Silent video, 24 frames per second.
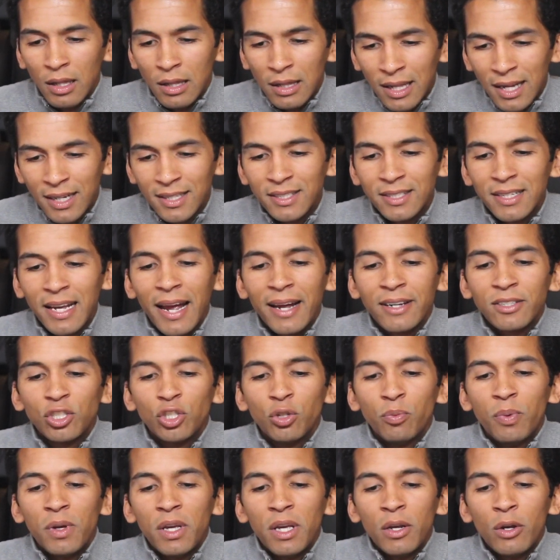Lust has
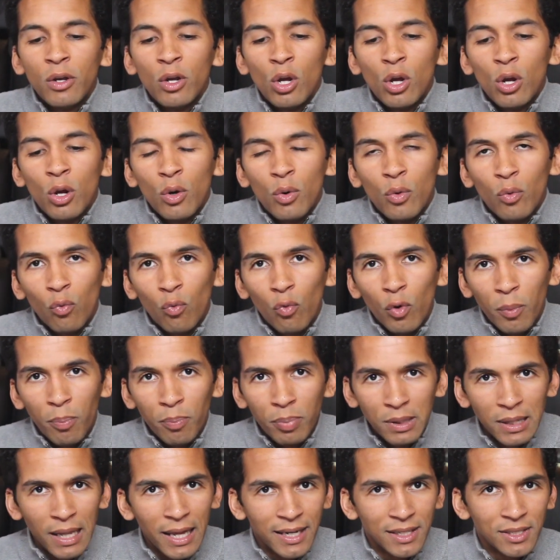to be
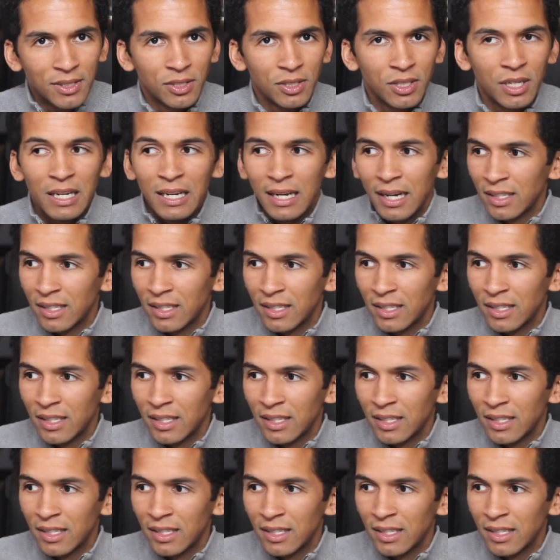replaced.